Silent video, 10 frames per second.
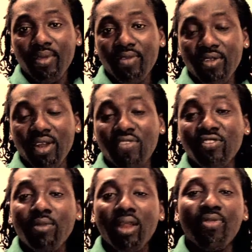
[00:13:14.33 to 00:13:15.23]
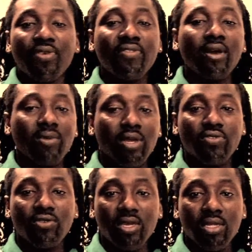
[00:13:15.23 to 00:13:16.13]
So there are so many things that we're
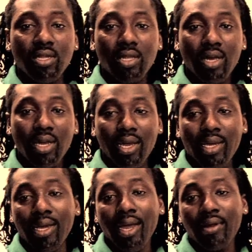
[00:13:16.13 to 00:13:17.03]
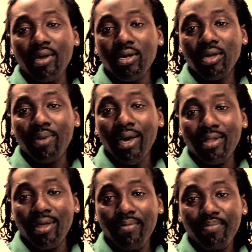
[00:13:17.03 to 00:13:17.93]
doing, and I can carry on about
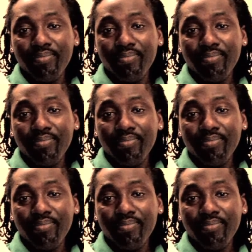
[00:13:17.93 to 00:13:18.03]
them.